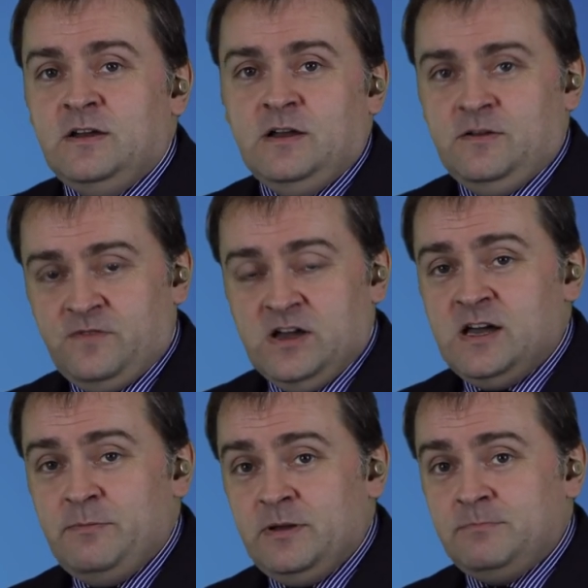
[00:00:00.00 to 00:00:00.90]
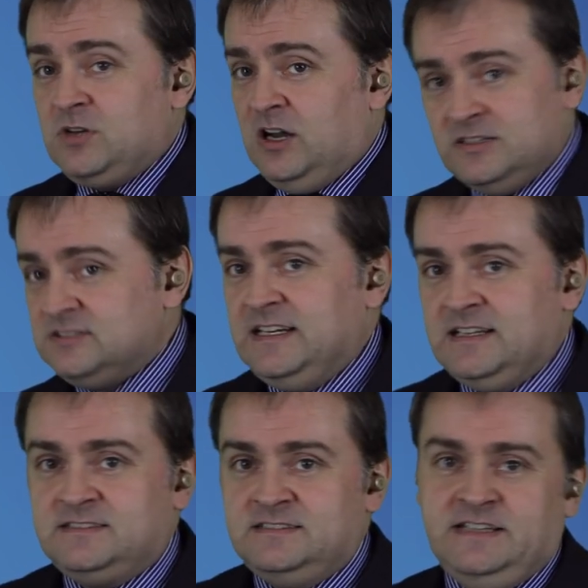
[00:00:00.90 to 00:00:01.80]
verb can't tell
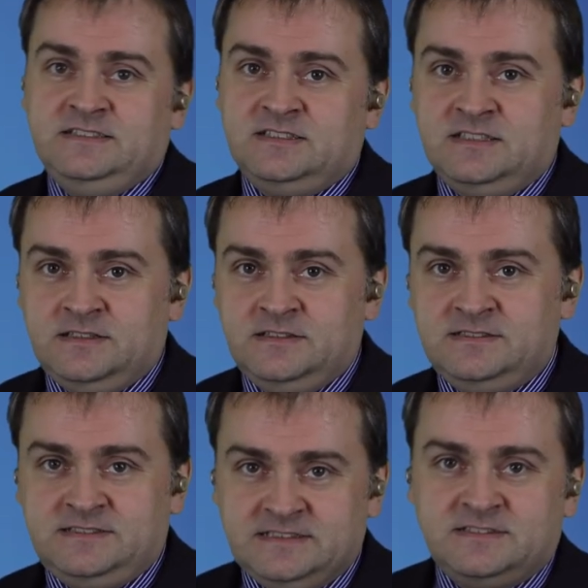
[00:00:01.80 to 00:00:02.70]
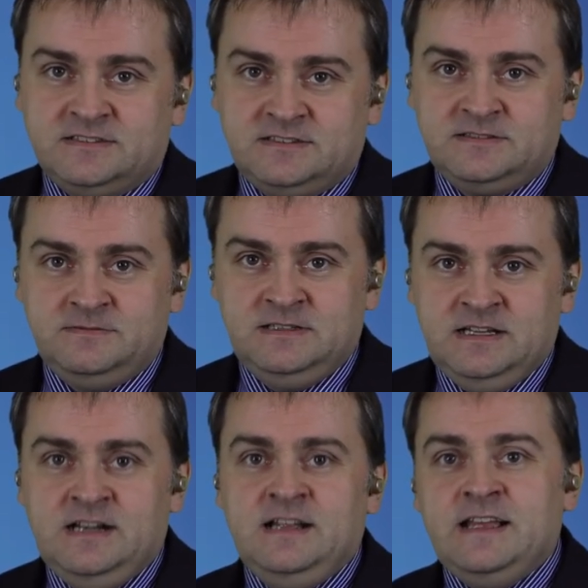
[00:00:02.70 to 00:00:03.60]
us the tense of the sentence.
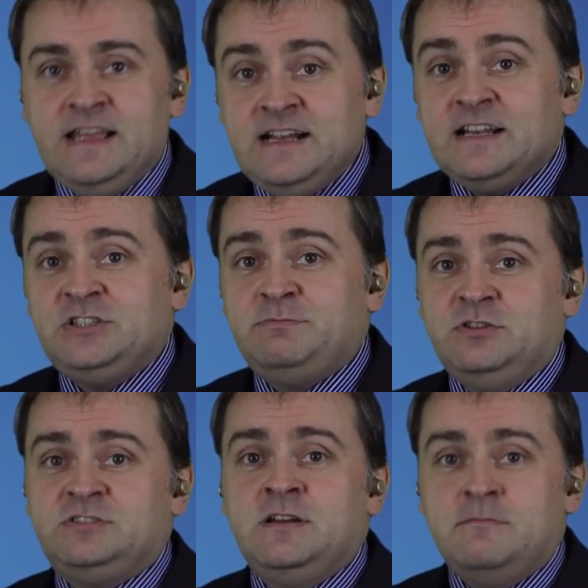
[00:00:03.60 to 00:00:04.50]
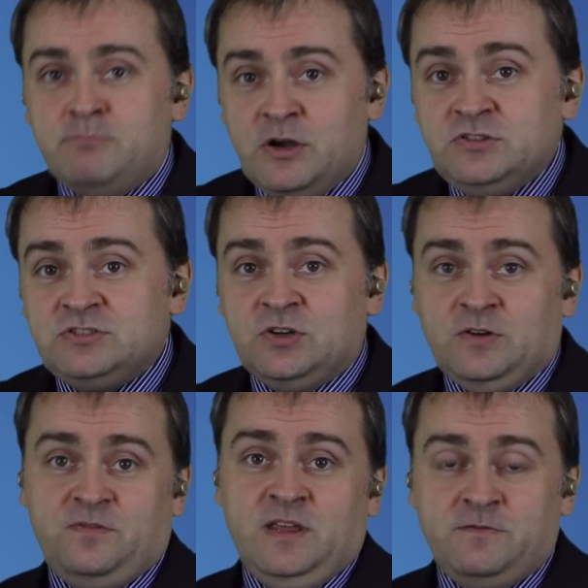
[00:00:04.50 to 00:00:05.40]
English puts most
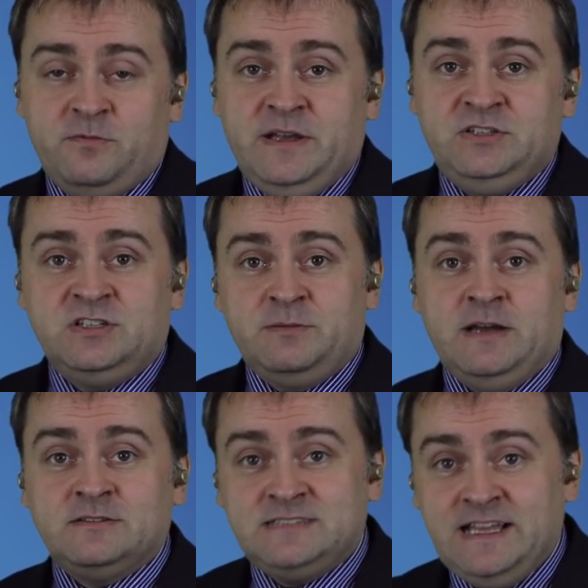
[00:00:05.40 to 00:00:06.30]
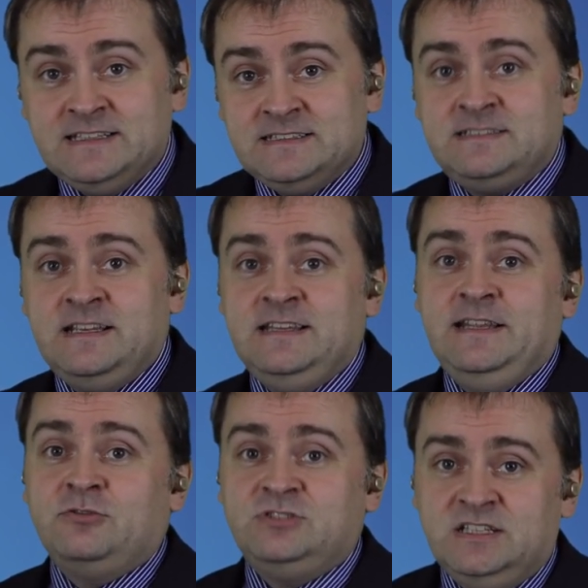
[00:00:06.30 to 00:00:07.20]
of the information about tense in
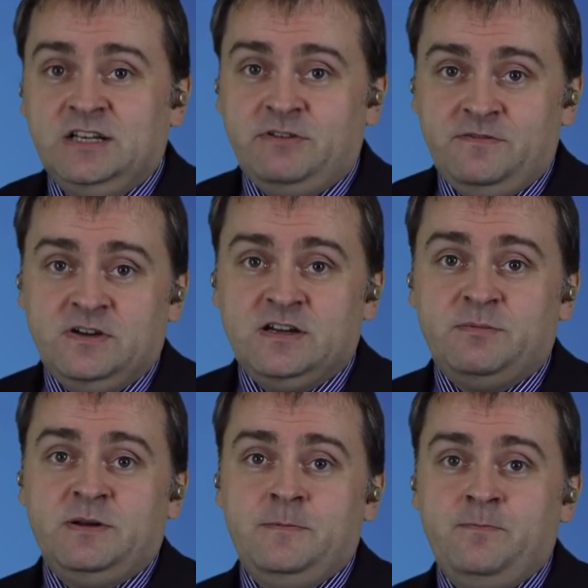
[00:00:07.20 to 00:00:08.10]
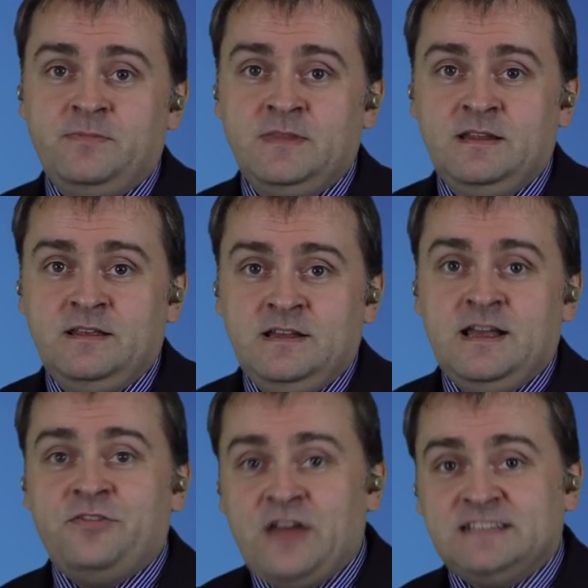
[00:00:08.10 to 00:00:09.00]
the auxiliary verb,
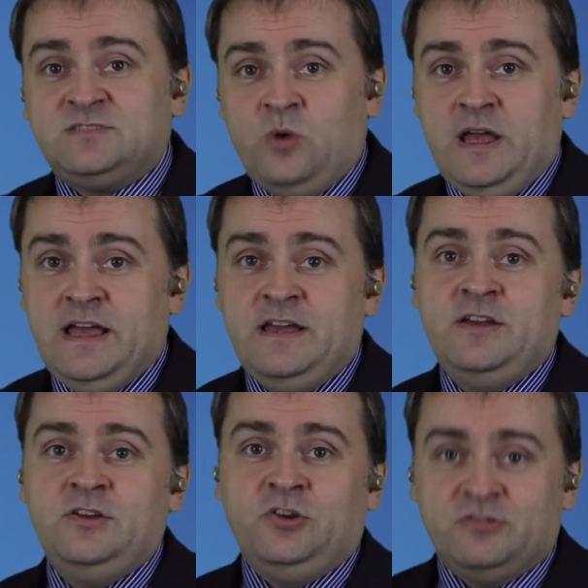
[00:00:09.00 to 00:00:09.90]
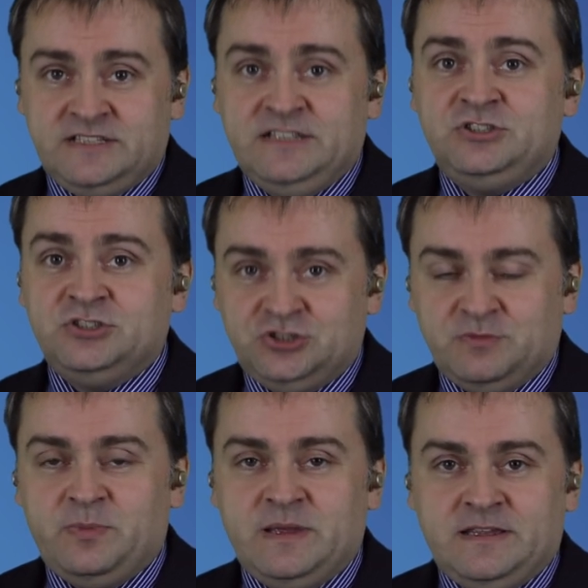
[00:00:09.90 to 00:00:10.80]
and that's where your attention
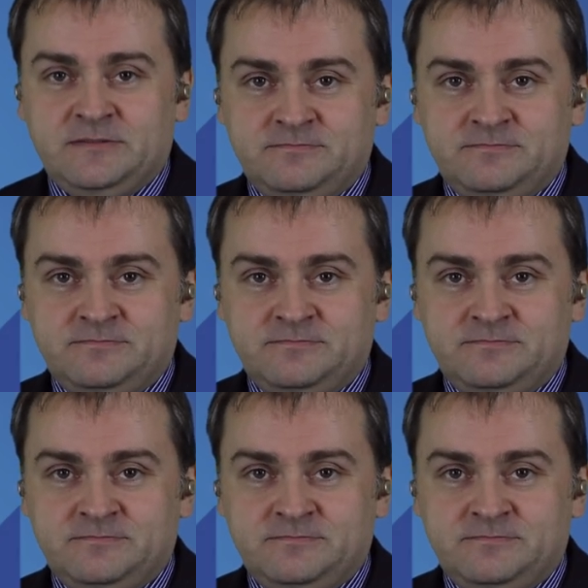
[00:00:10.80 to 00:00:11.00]
should be.